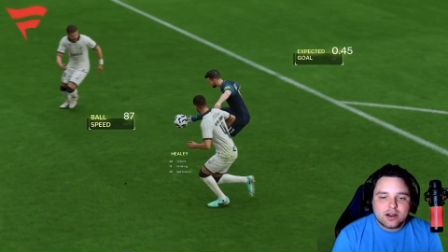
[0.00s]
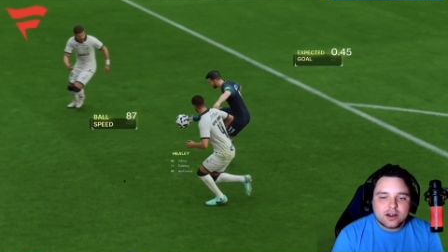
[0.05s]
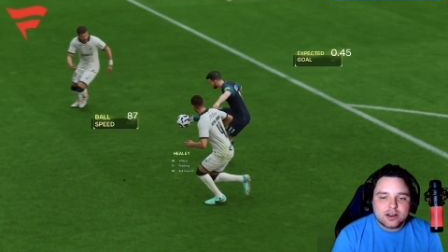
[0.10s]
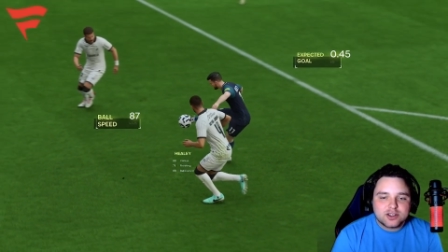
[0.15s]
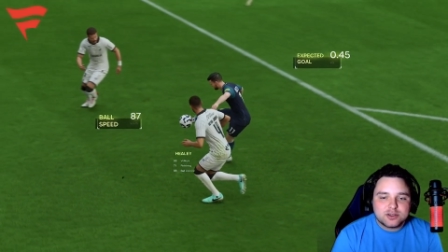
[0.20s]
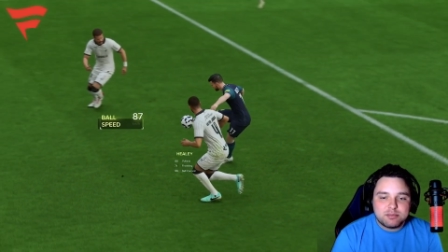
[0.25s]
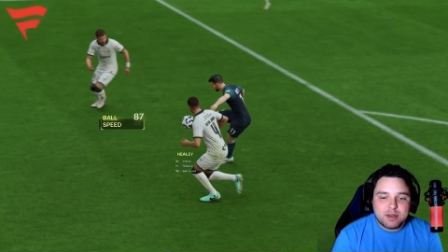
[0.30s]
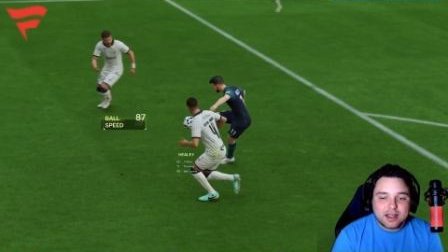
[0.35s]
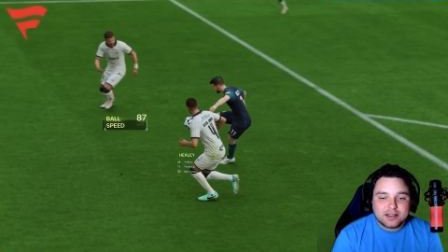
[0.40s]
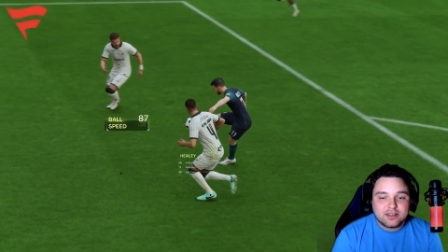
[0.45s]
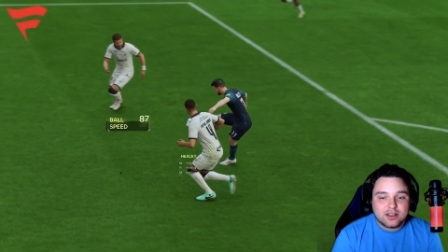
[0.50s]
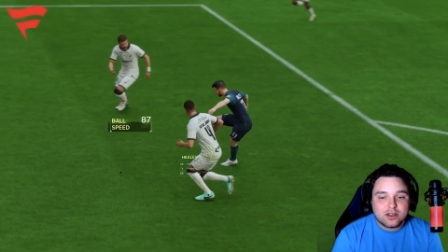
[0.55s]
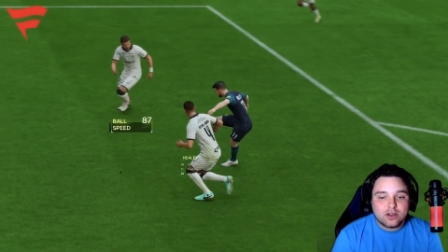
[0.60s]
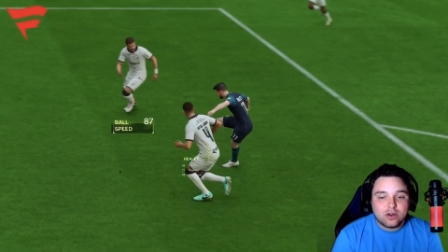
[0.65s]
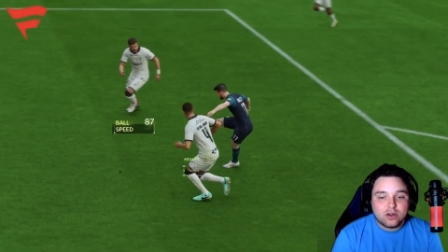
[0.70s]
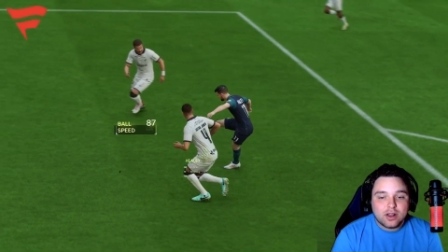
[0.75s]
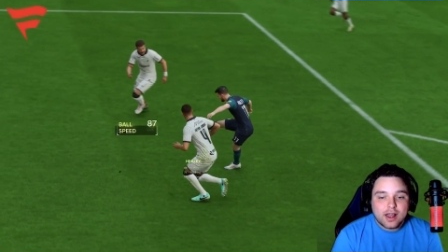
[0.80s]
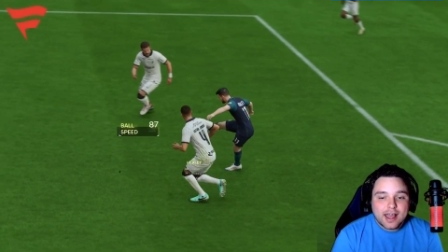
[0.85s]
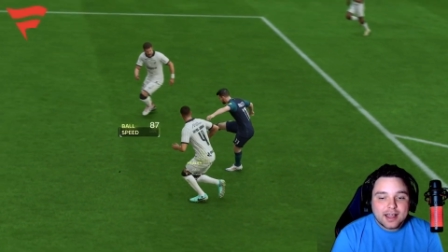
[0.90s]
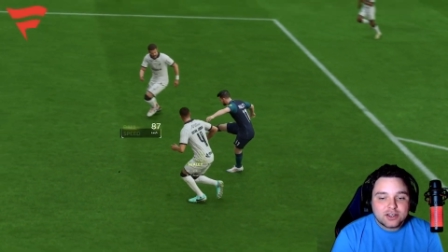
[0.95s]
expected
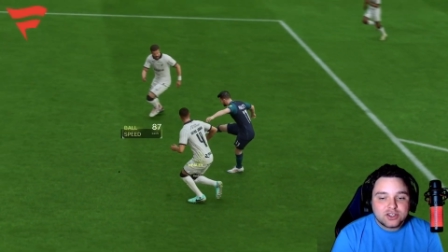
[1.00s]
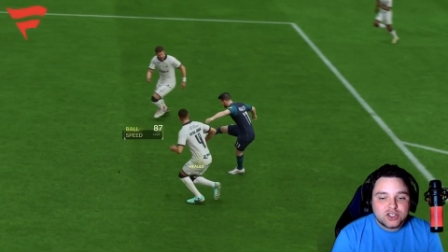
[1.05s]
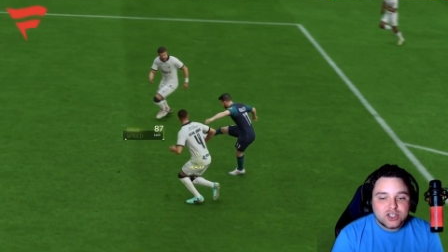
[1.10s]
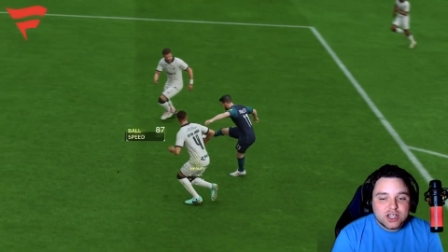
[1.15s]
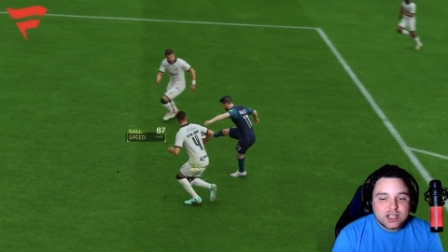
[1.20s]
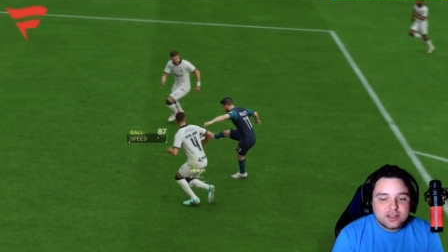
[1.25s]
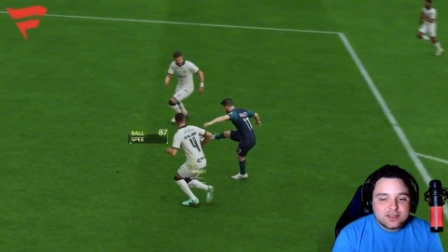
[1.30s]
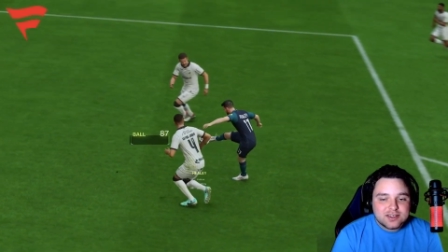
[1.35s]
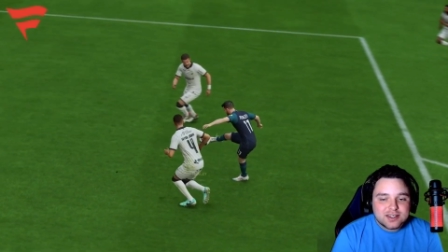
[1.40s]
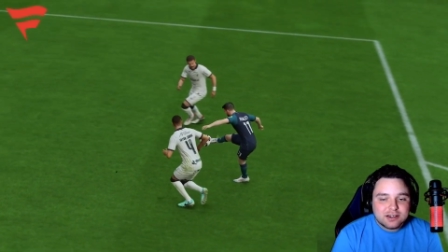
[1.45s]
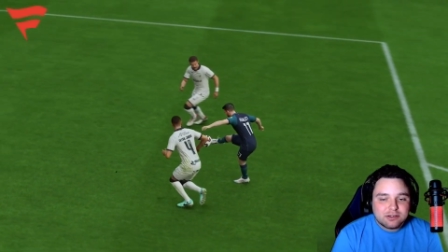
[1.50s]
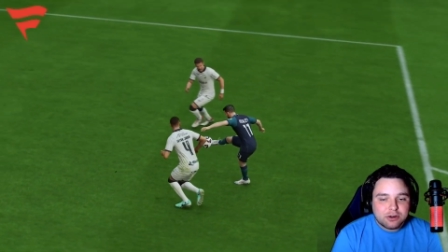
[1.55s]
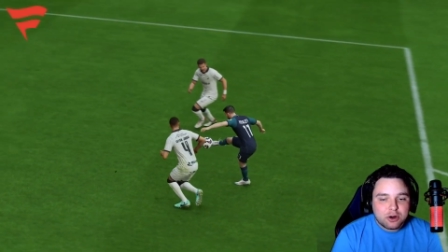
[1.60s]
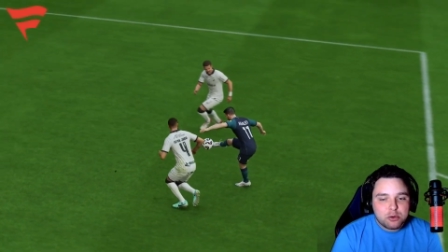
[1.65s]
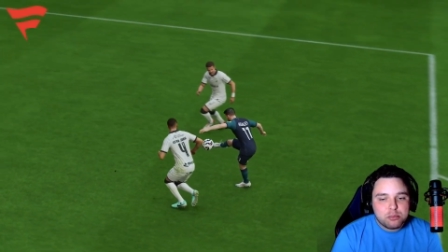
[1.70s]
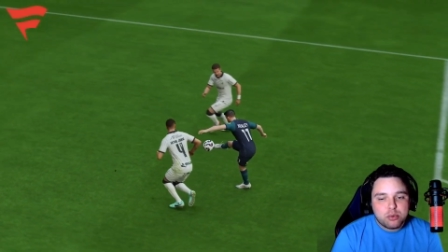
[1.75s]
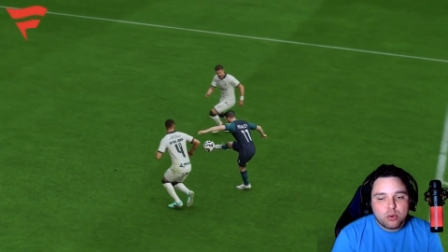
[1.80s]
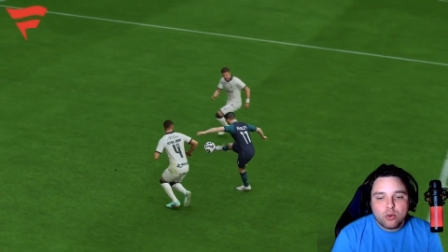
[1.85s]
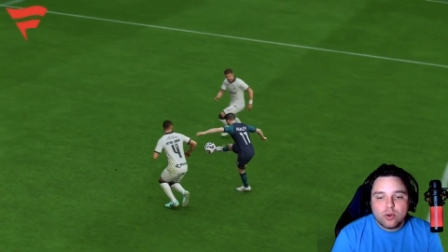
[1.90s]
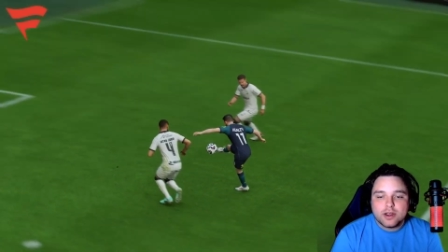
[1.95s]
goal XG
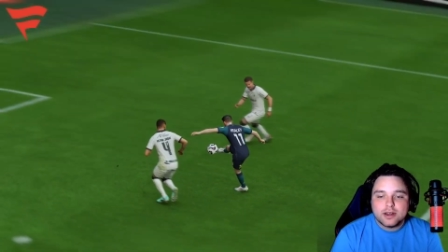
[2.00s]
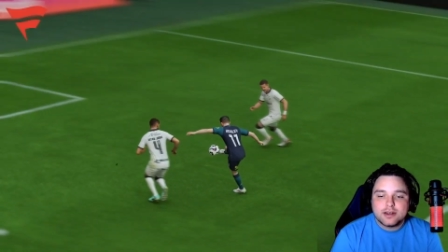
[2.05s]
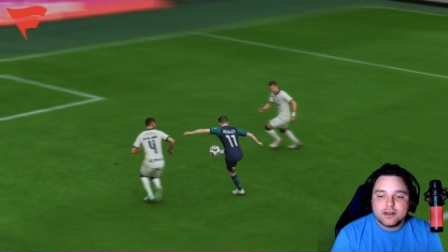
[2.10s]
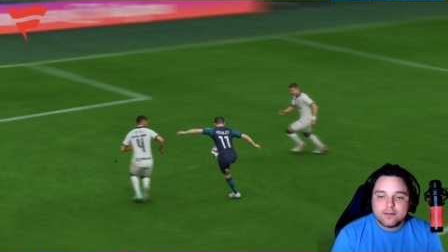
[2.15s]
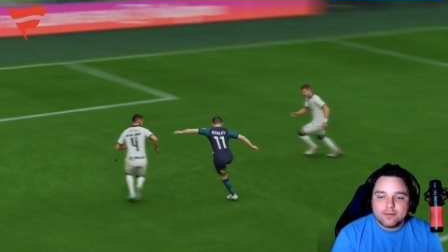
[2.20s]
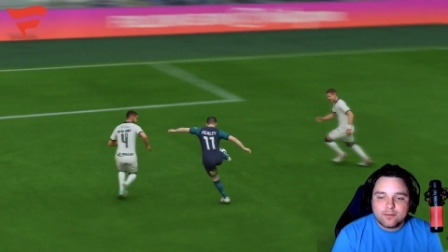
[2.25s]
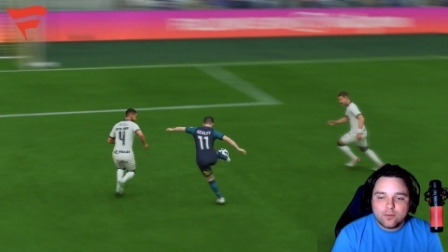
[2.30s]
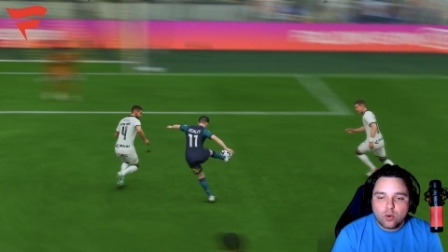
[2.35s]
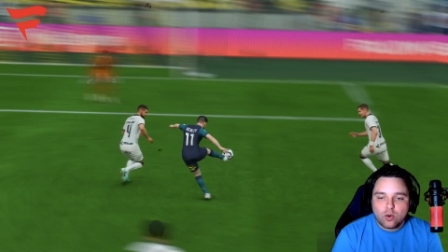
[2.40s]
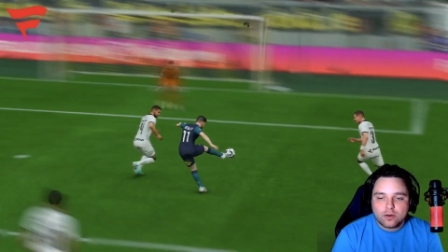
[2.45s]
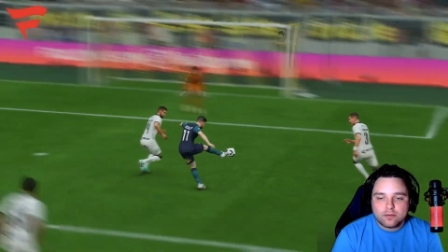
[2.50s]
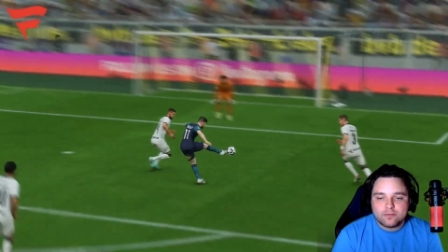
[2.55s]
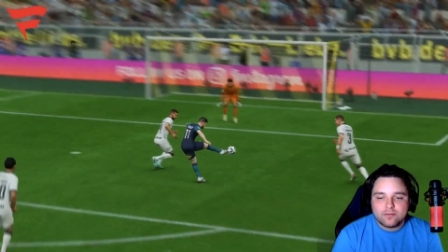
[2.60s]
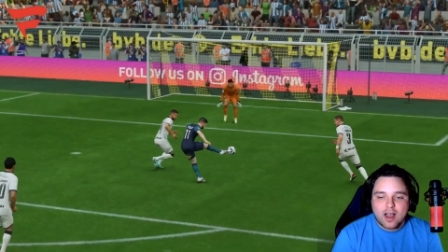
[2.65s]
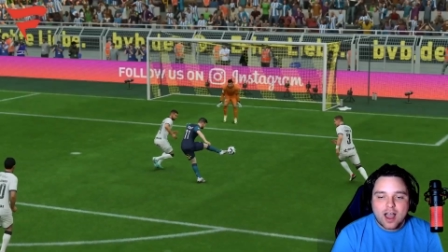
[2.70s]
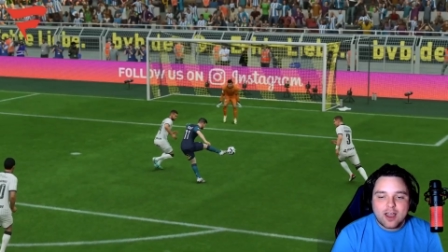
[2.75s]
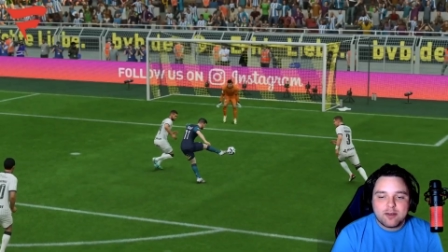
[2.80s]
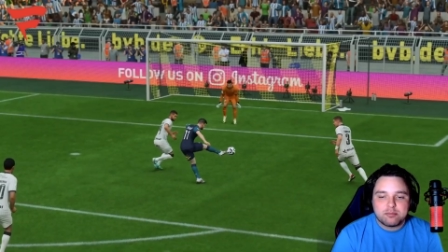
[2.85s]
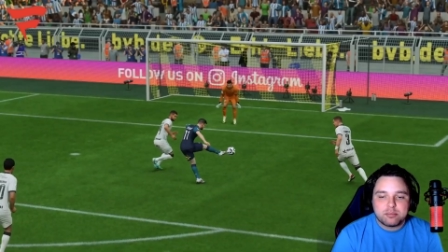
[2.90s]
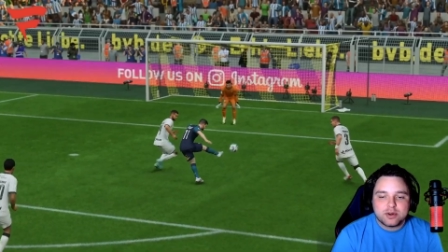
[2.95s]

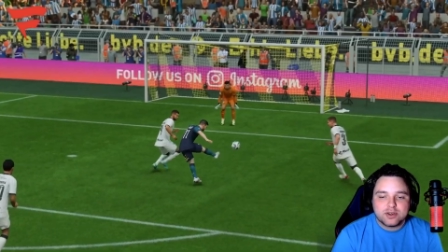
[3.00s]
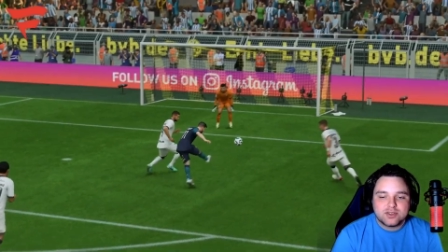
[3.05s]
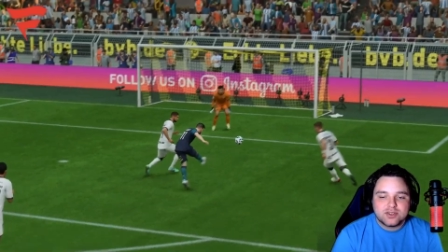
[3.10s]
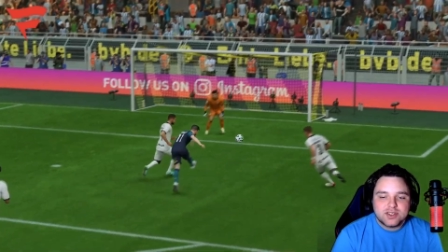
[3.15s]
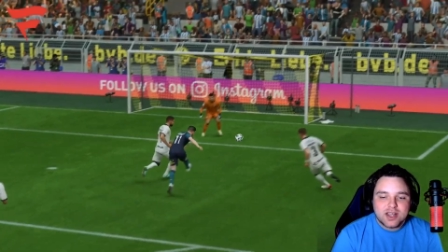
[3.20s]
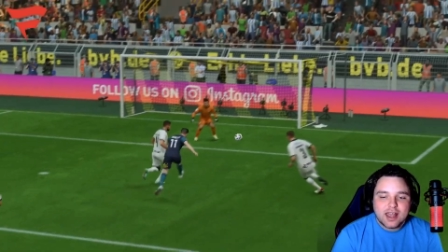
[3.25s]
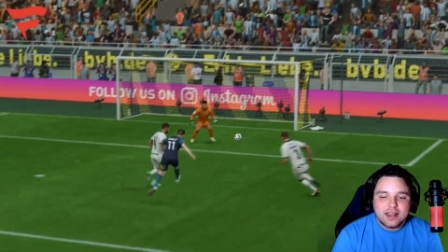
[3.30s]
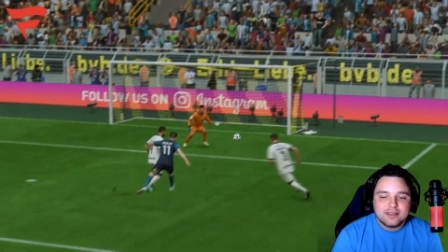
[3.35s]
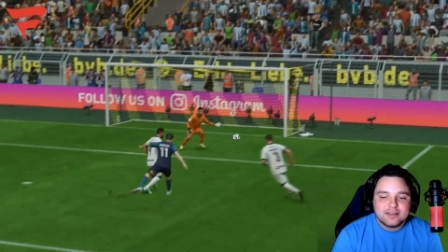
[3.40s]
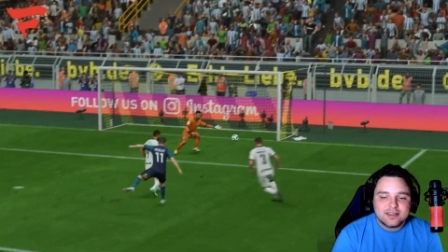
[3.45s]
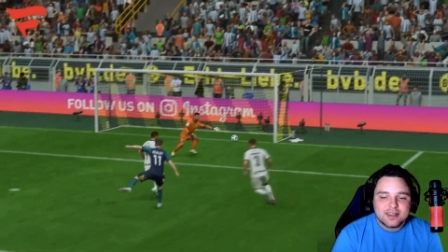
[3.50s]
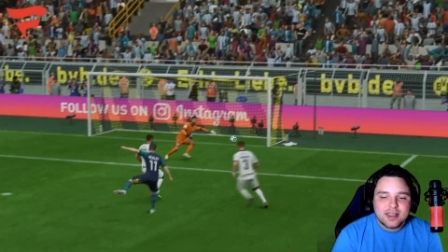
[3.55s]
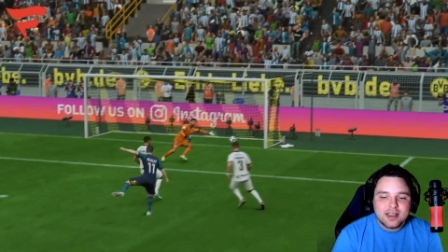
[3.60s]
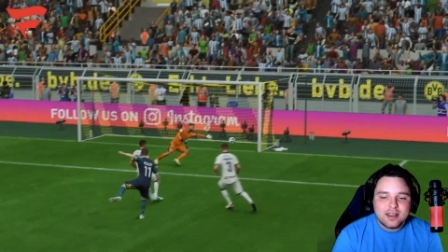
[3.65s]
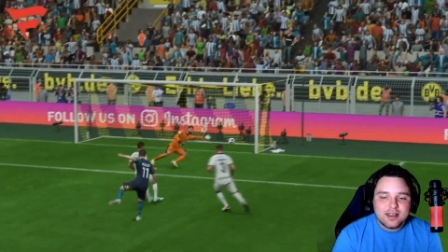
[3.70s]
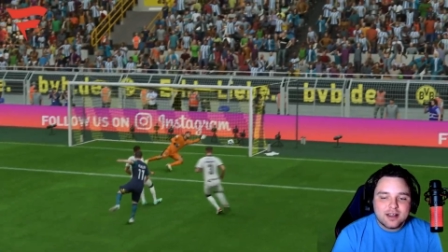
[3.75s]
0.45%.